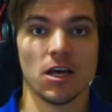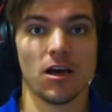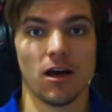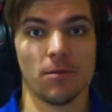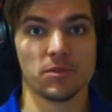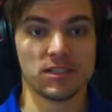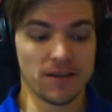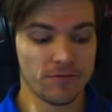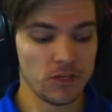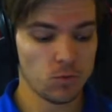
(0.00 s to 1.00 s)
up
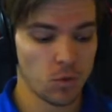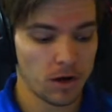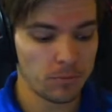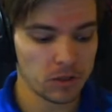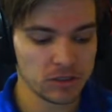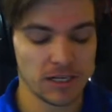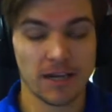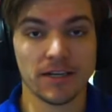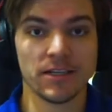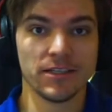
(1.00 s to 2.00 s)

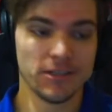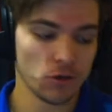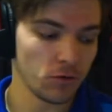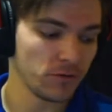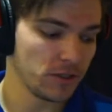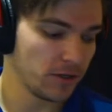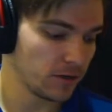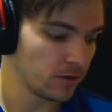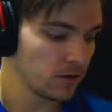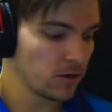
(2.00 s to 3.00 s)
71% year over
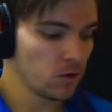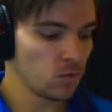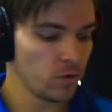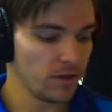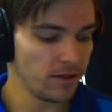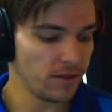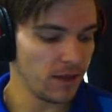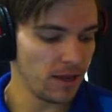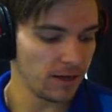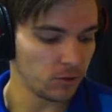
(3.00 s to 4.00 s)
year, with
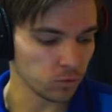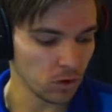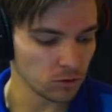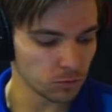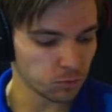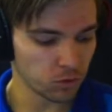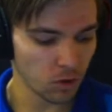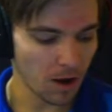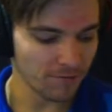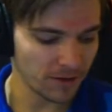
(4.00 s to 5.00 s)
a gross
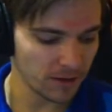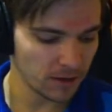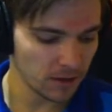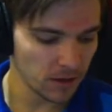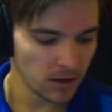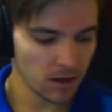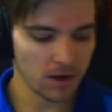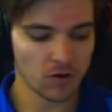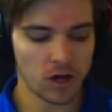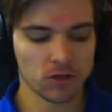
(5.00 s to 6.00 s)
profit
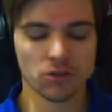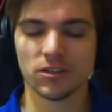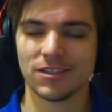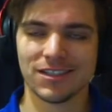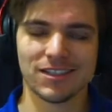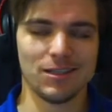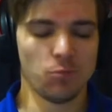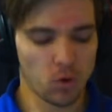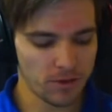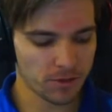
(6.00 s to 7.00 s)
of
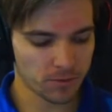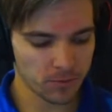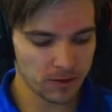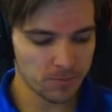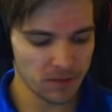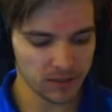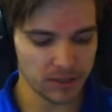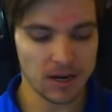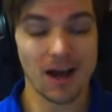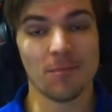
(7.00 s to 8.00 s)
$160.3
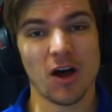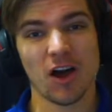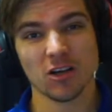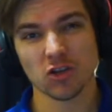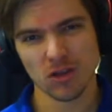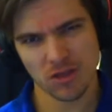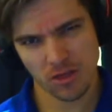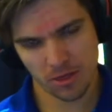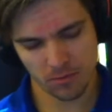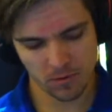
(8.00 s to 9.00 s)
million, up
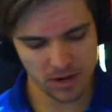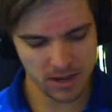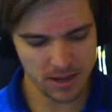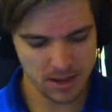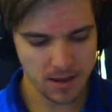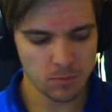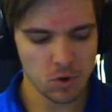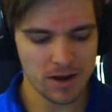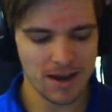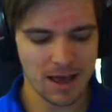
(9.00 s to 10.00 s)

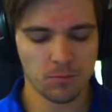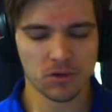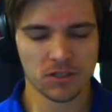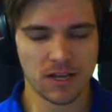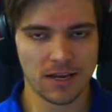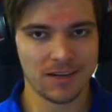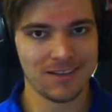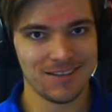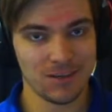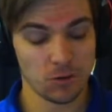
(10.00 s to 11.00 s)
103.9%
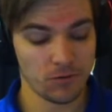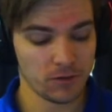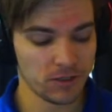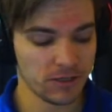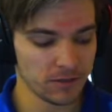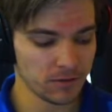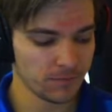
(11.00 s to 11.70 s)
year over year.